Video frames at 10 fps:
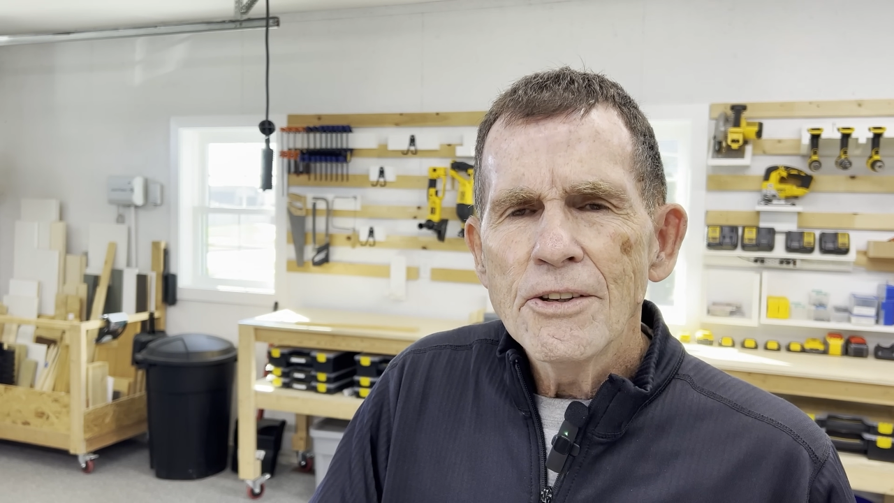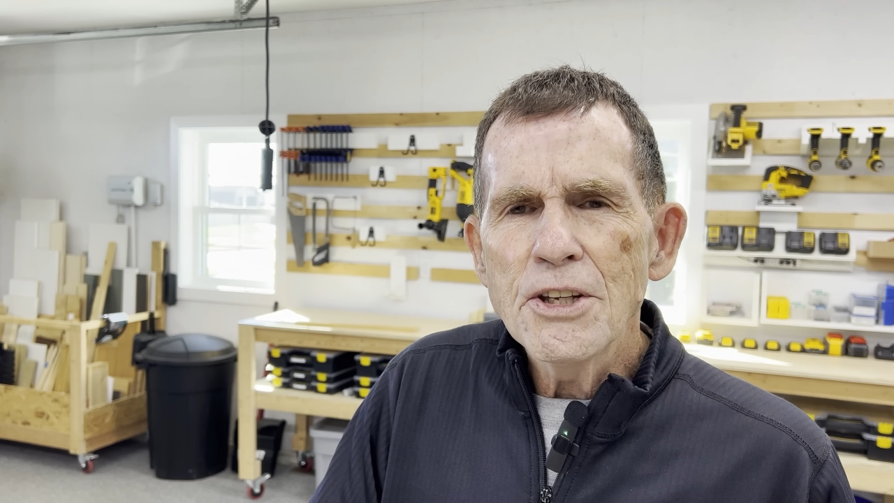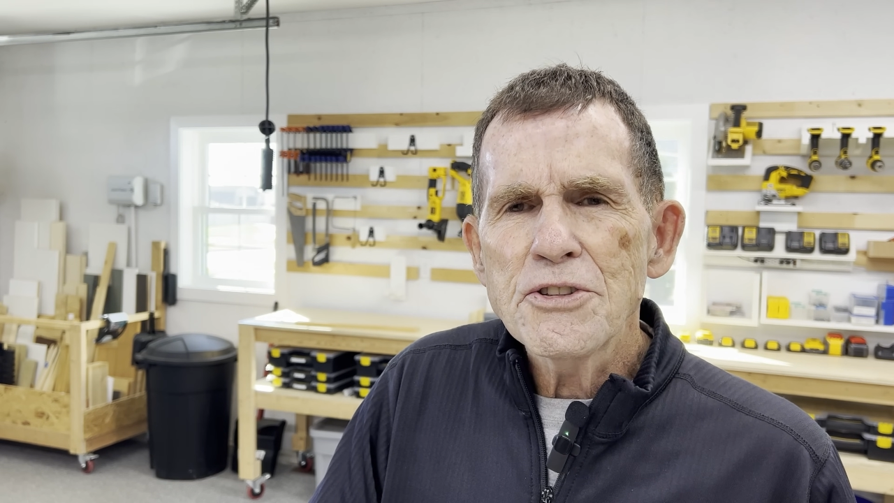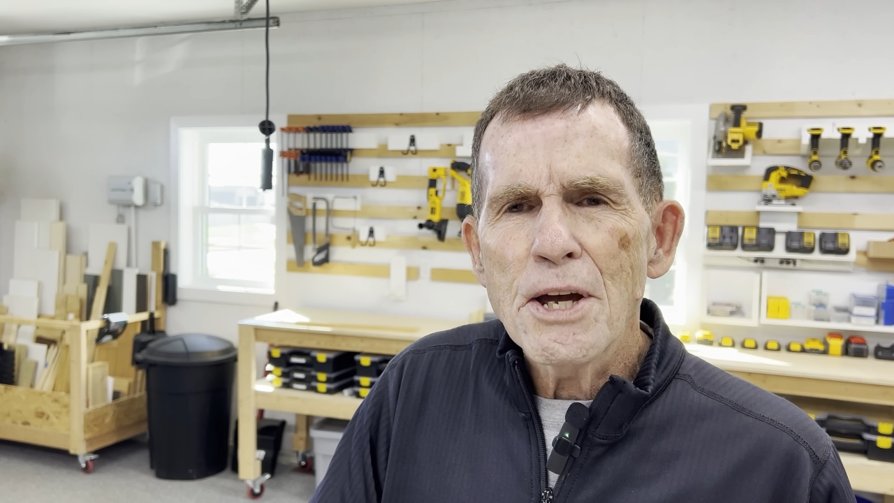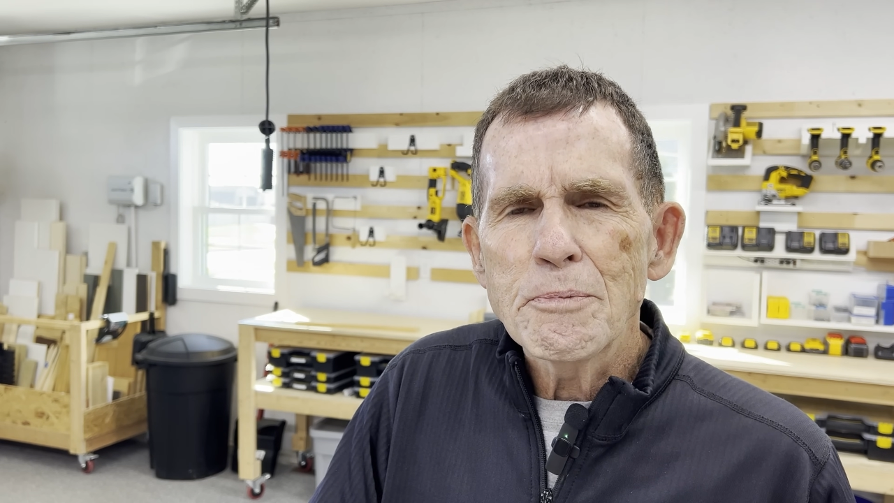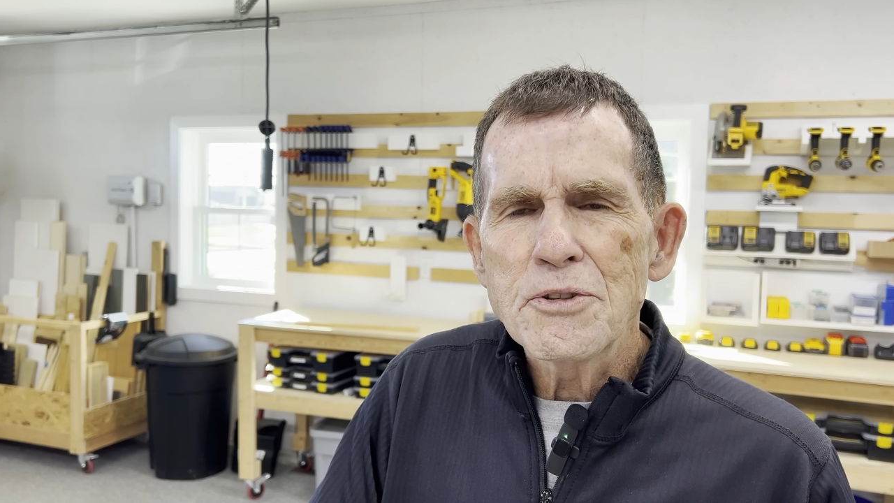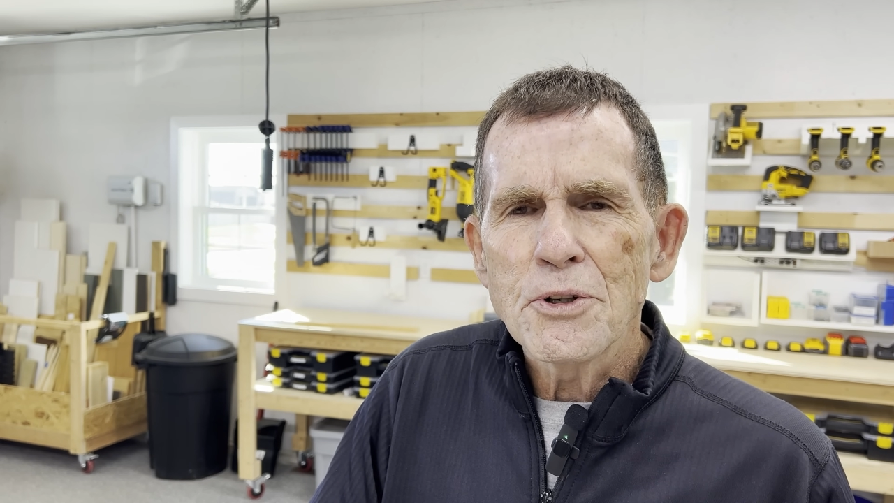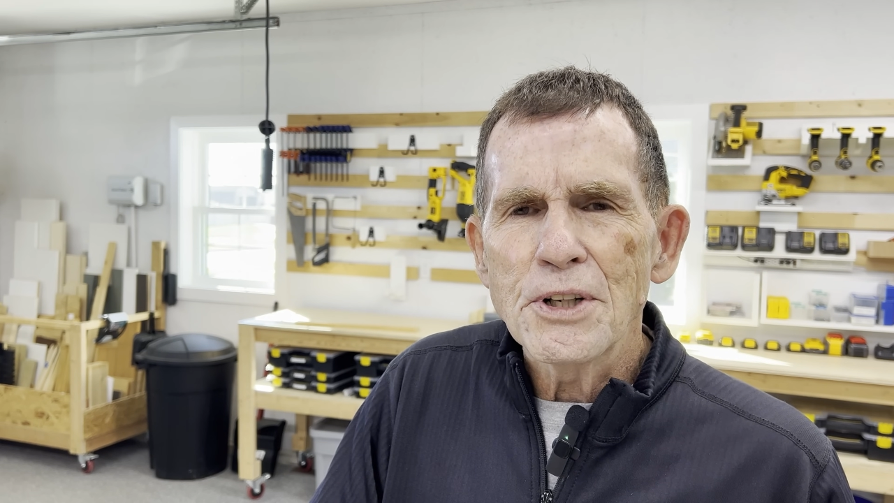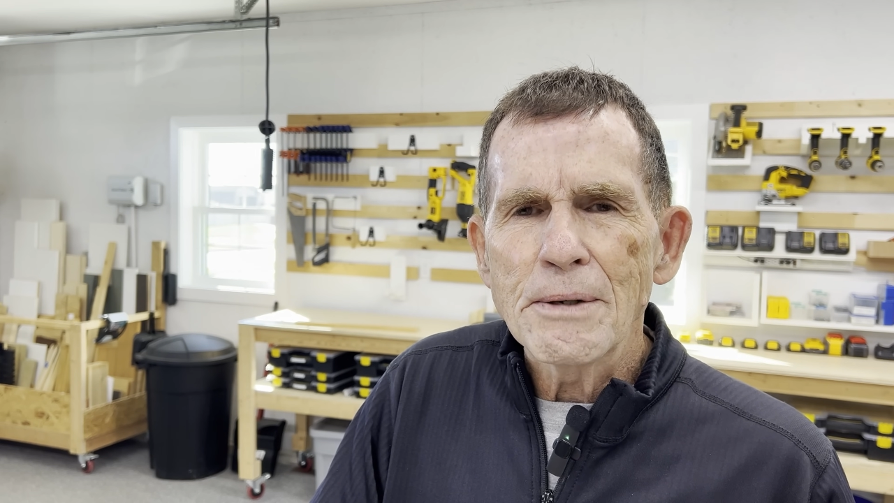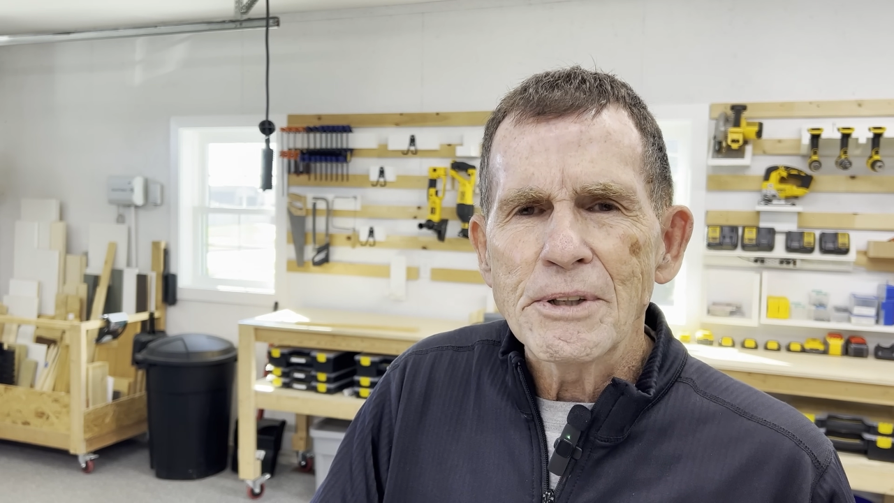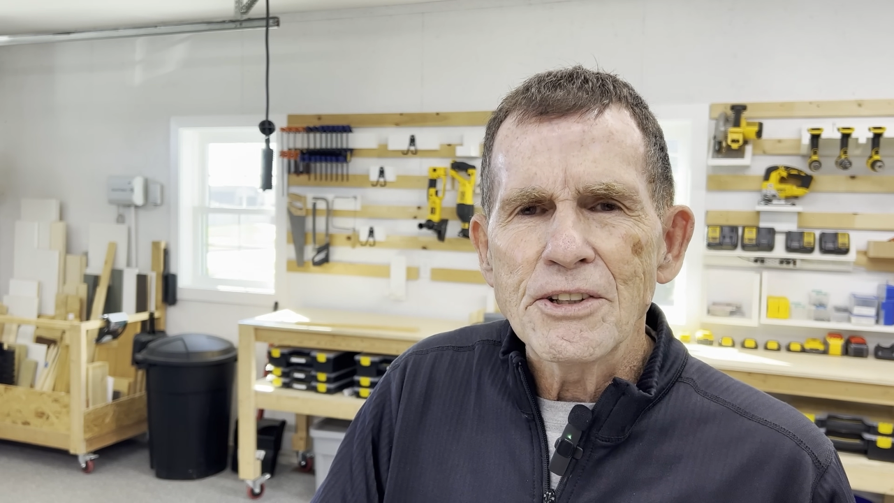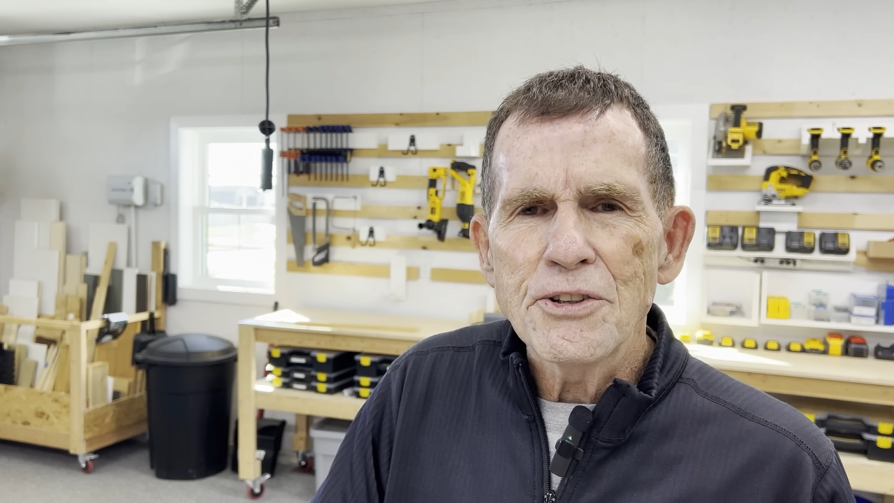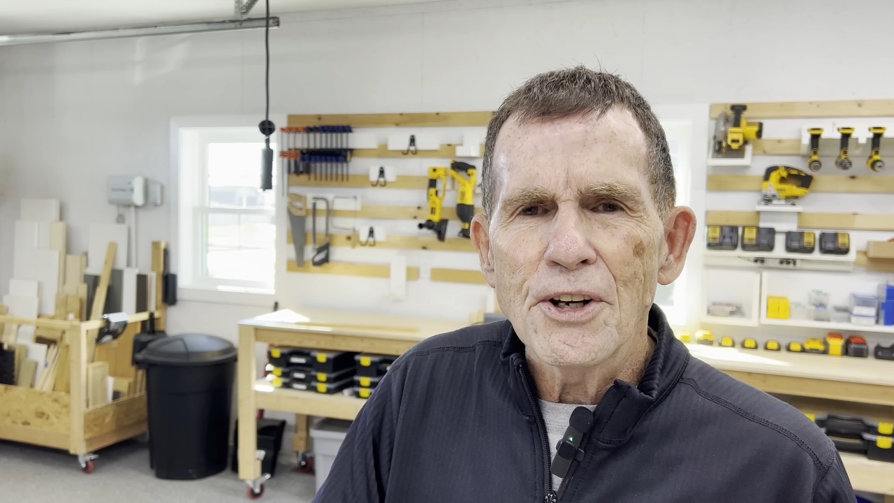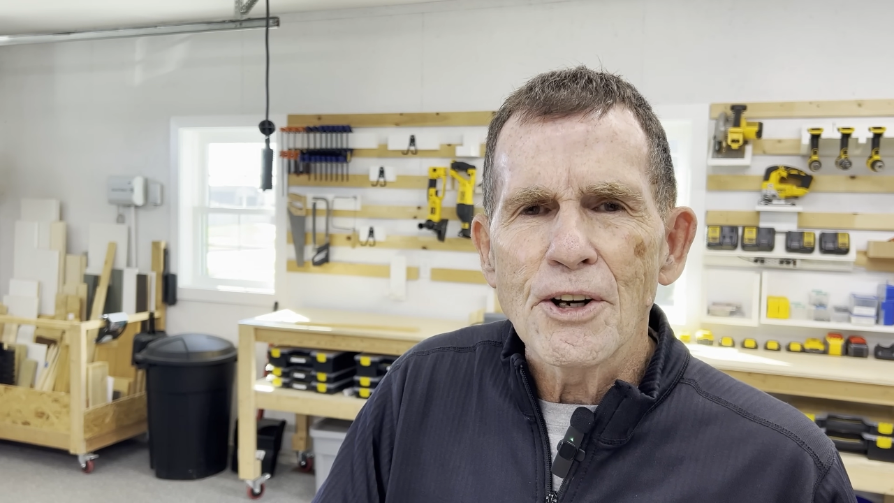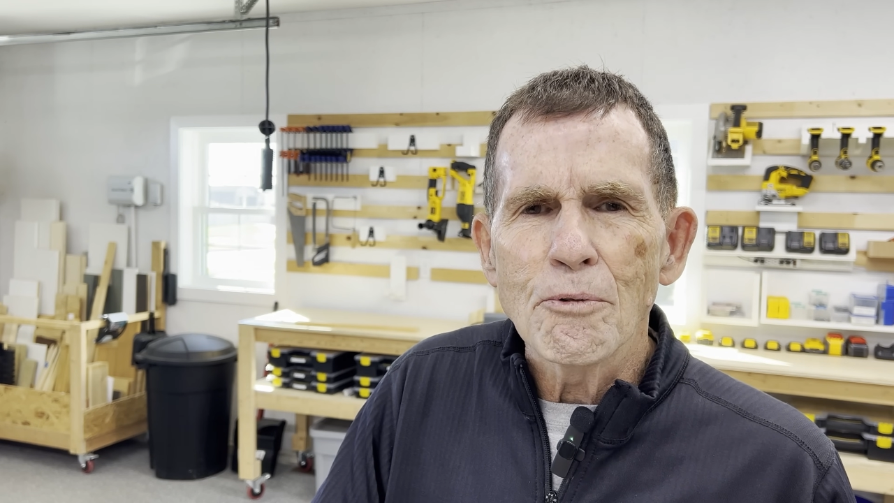This episode, I'm going to
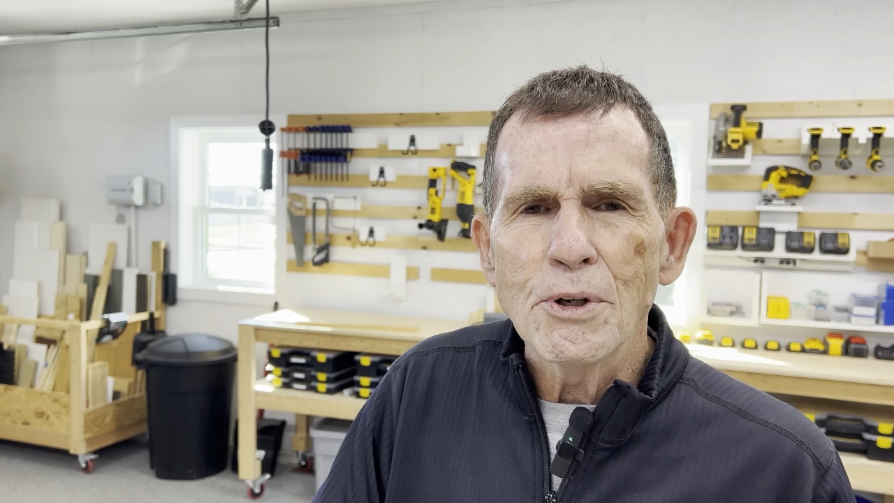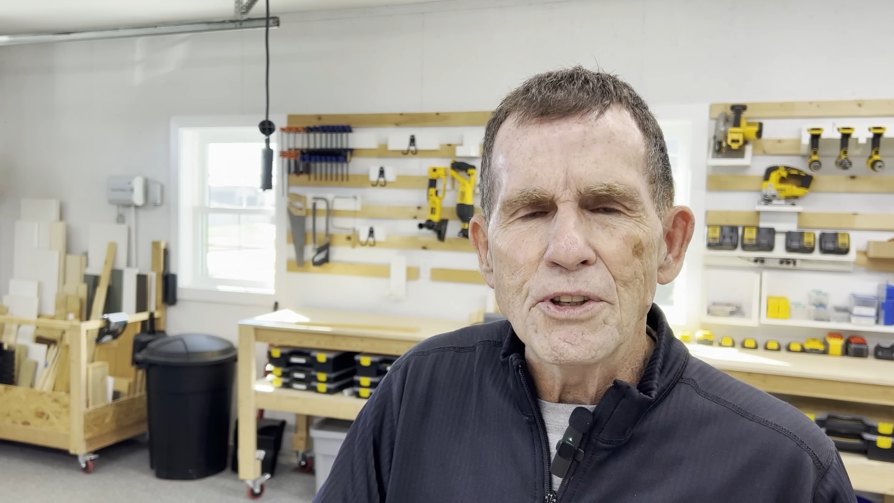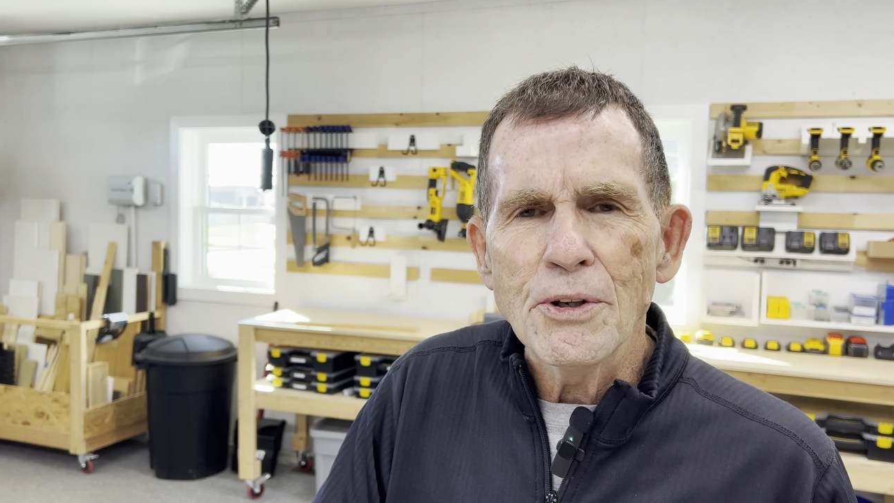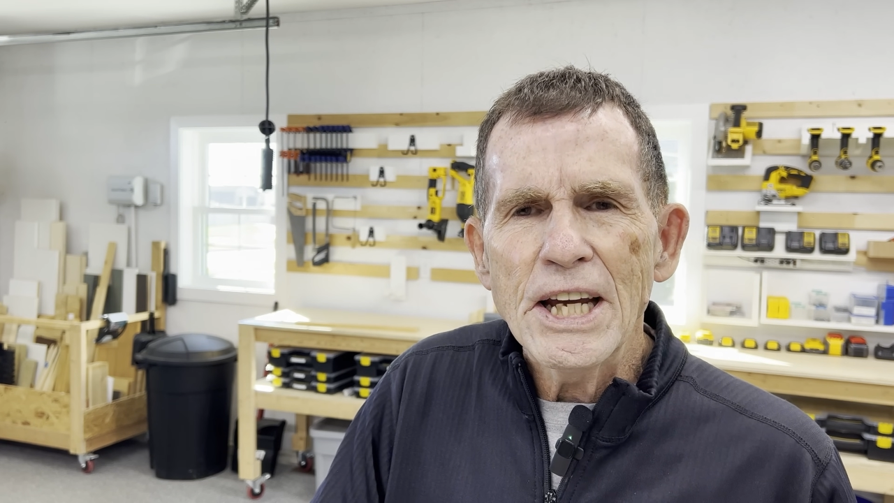share with you